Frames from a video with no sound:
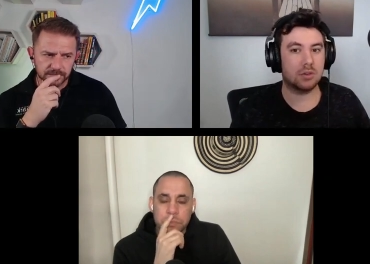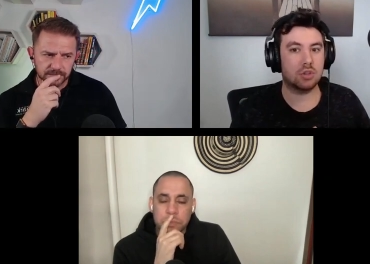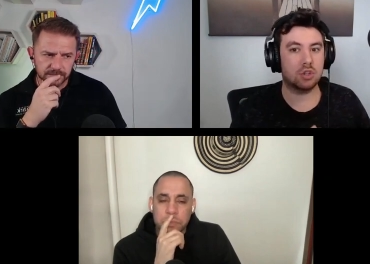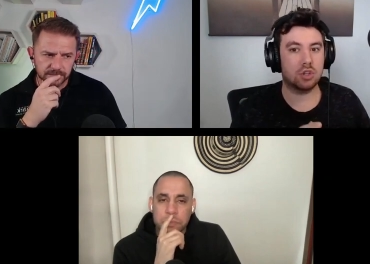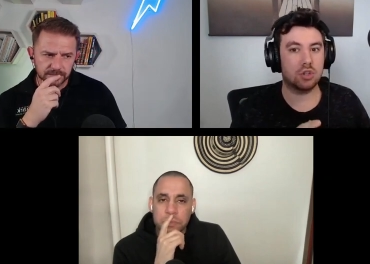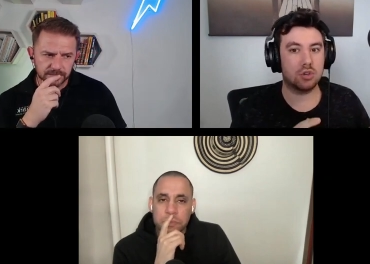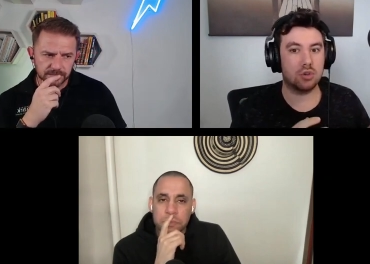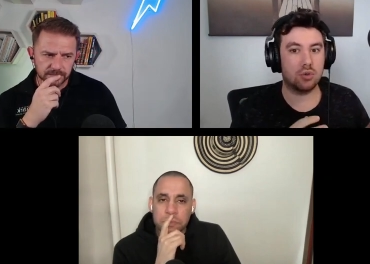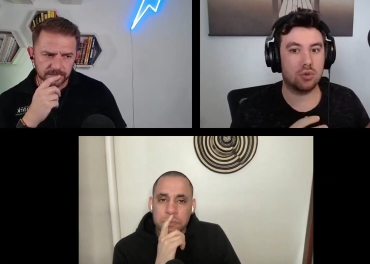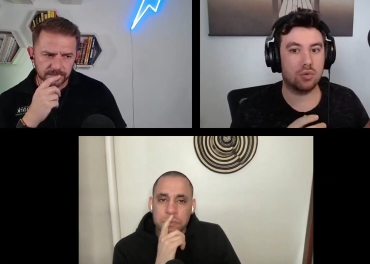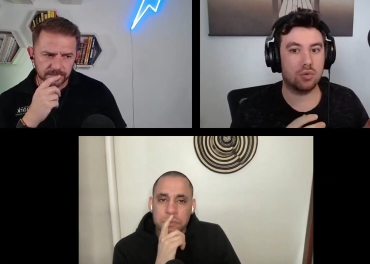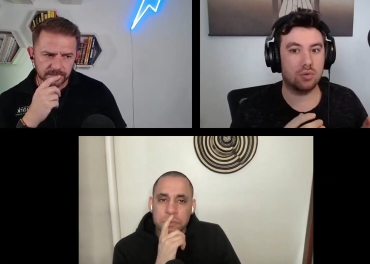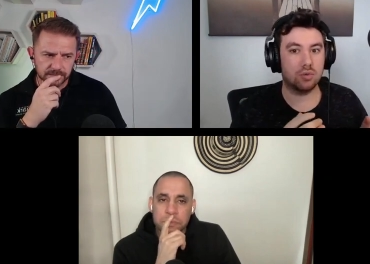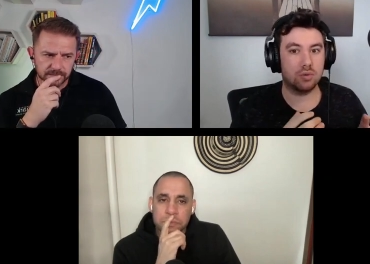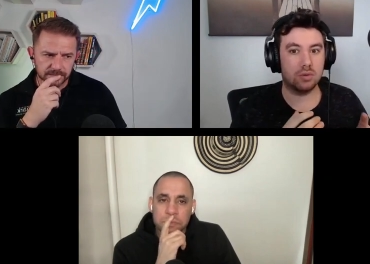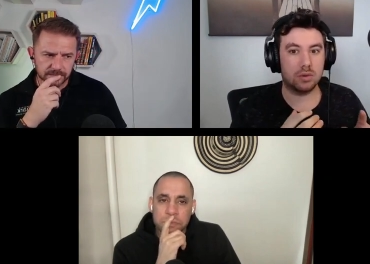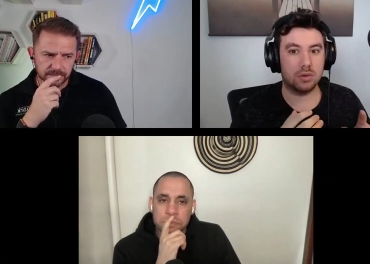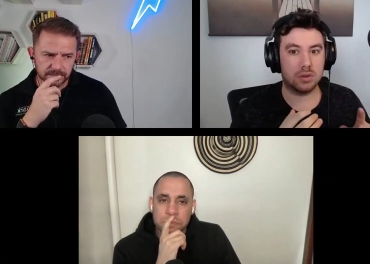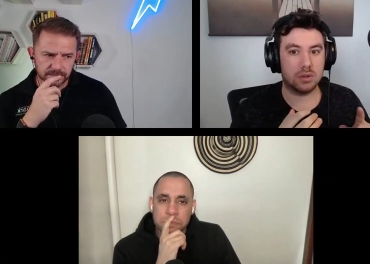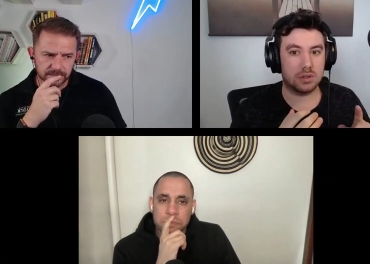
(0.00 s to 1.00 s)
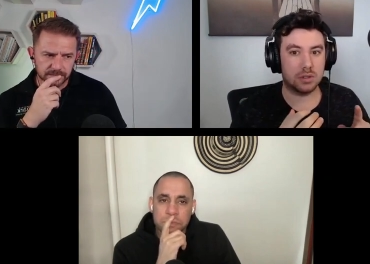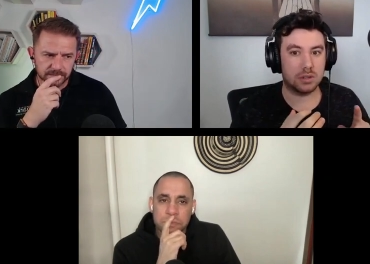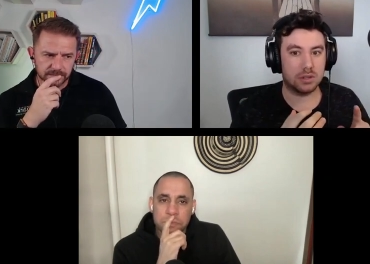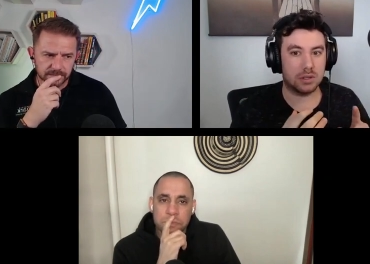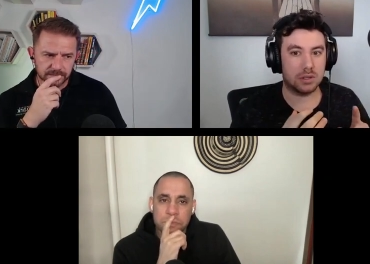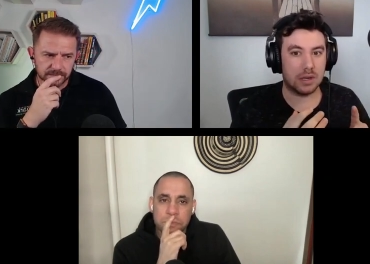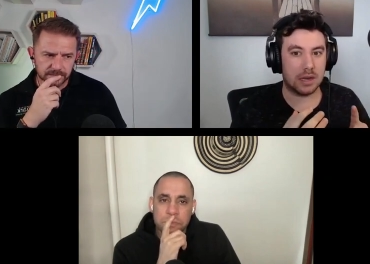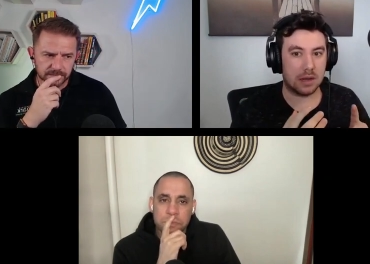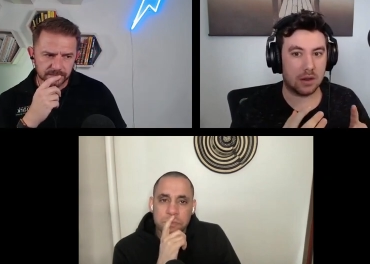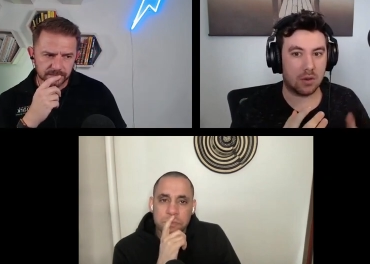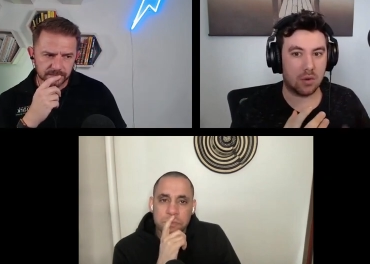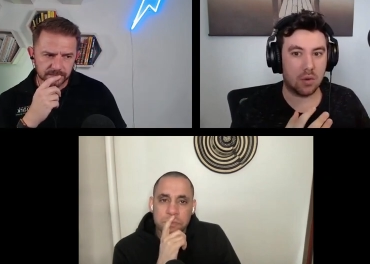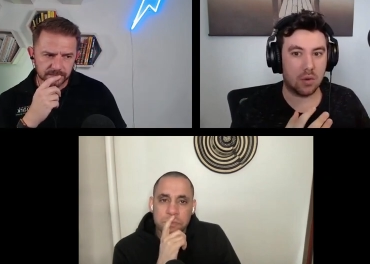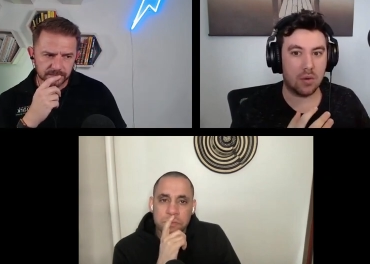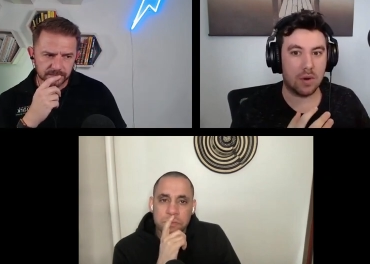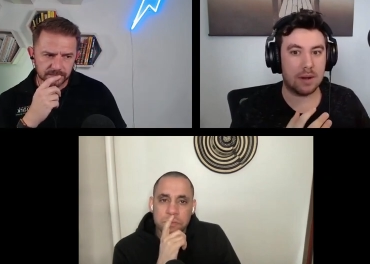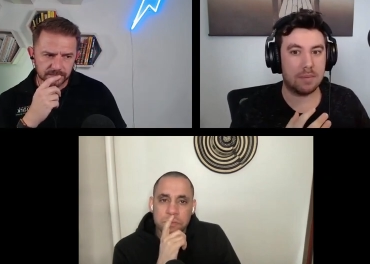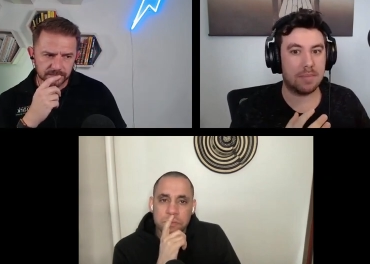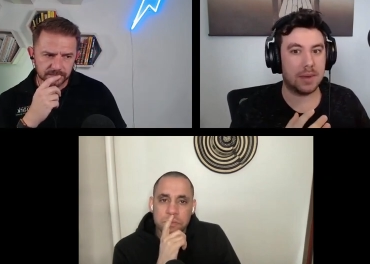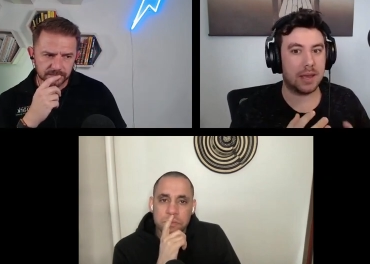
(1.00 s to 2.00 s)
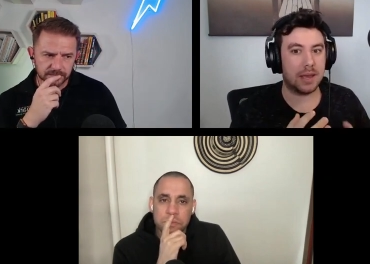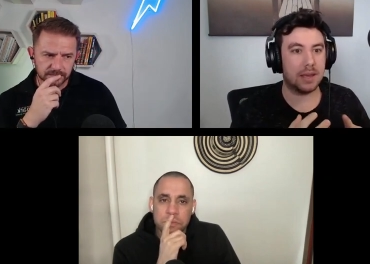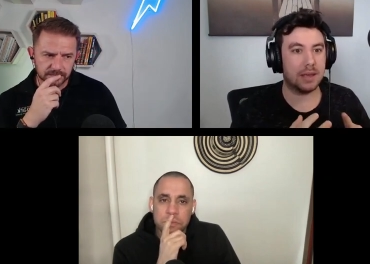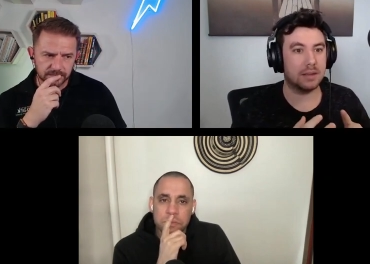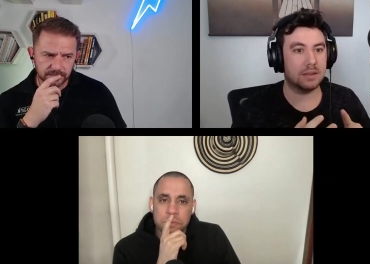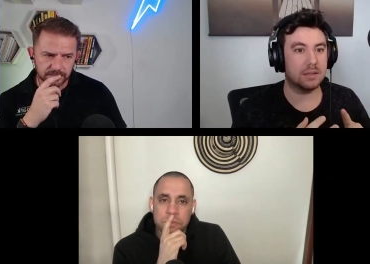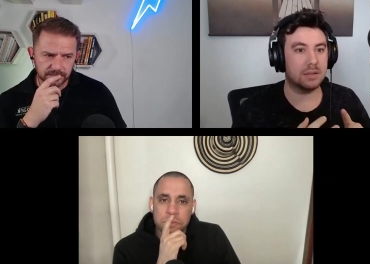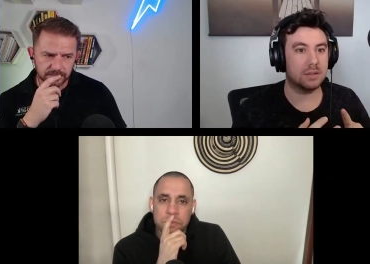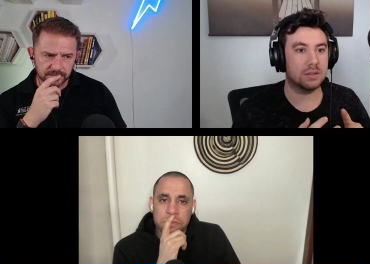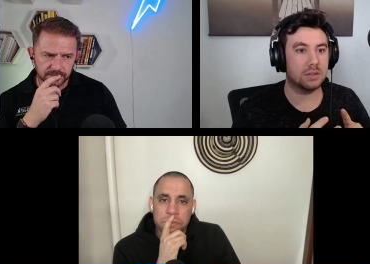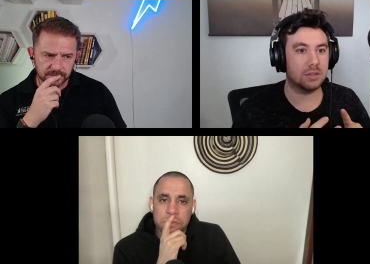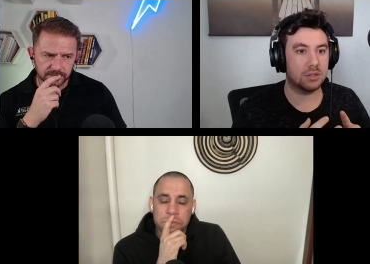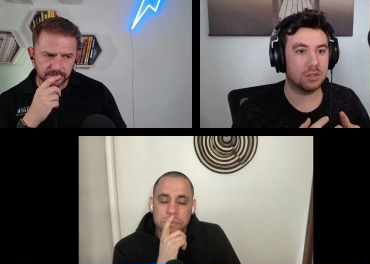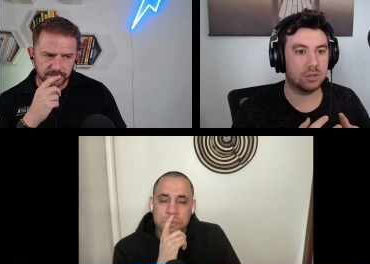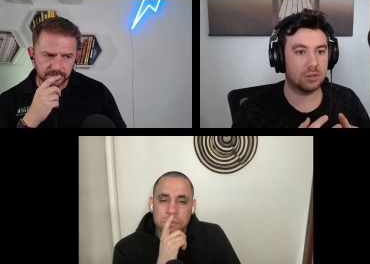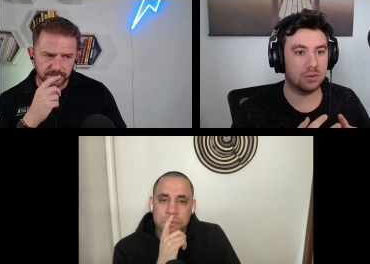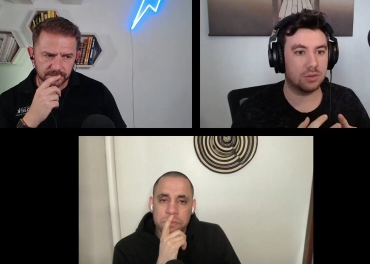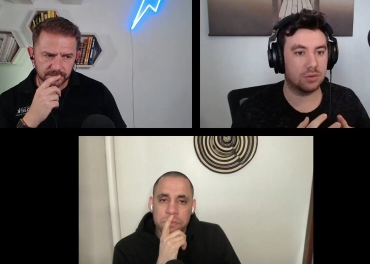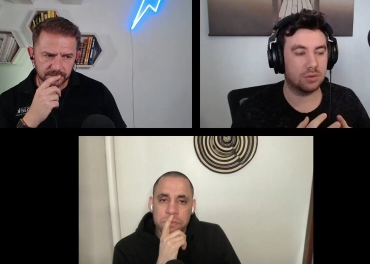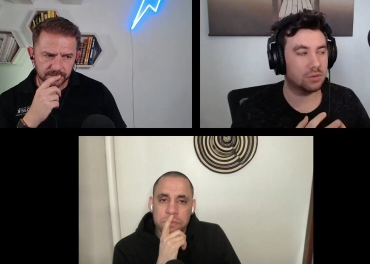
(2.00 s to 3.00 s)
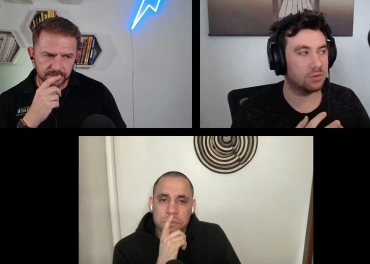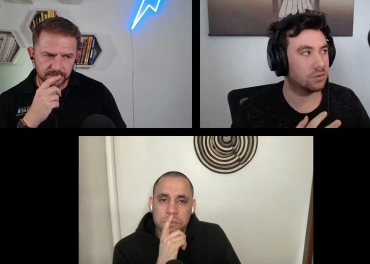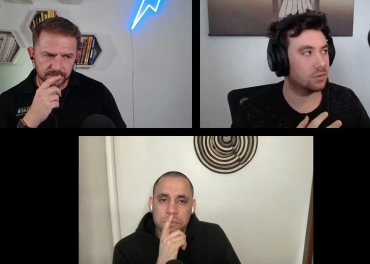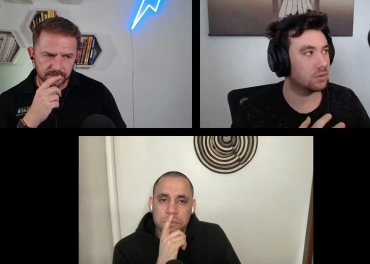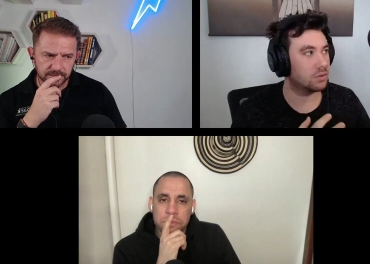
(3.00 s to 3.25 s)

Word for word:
Speaker 1: to Coinbase, to